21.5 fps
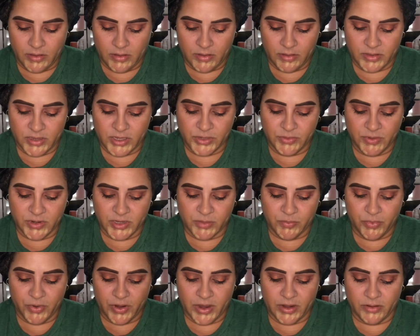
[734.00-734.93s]
this one is
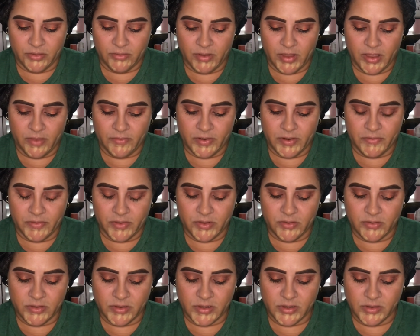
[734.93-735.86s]
brand new. I haven't even
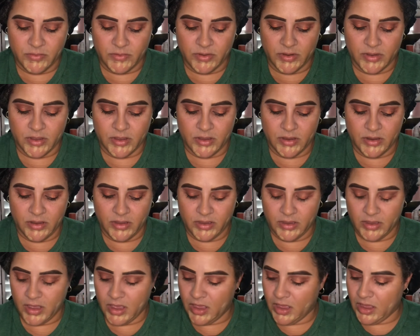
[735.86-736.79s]
used this one yet.
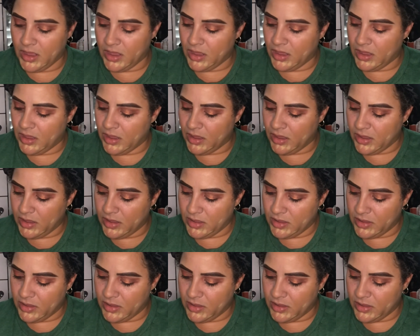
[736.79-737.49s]
Yay! I'm